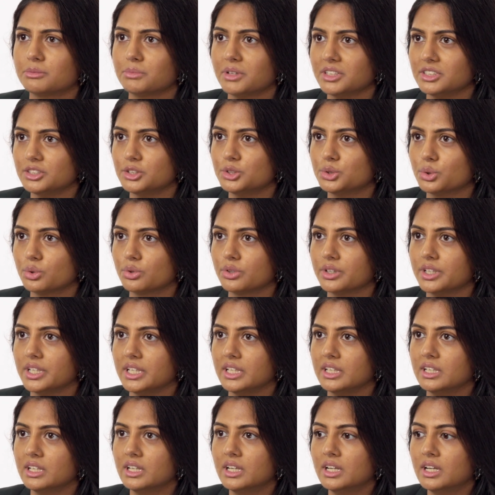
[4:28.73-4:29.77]
my
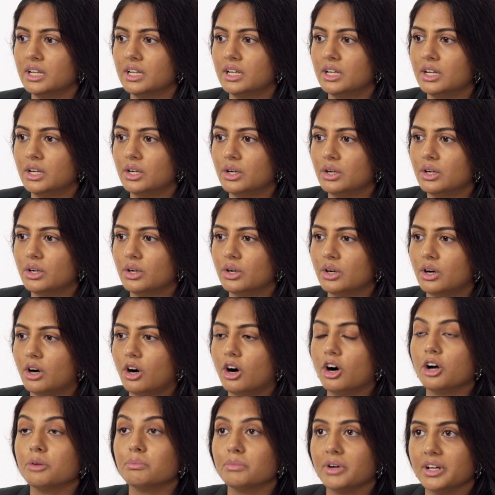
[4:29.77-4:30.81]
story
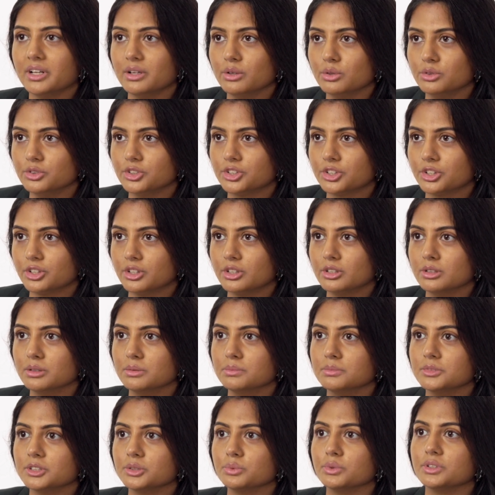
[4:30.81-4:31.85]
on my own
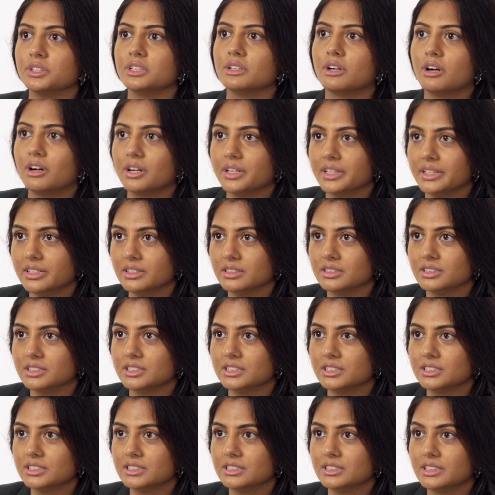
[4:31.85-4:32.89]
terms with an
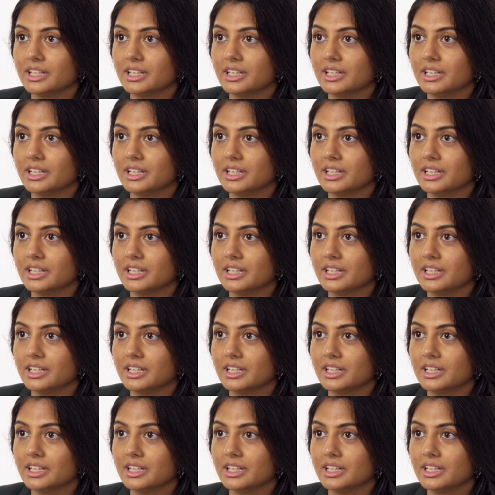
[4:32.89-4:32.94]
audience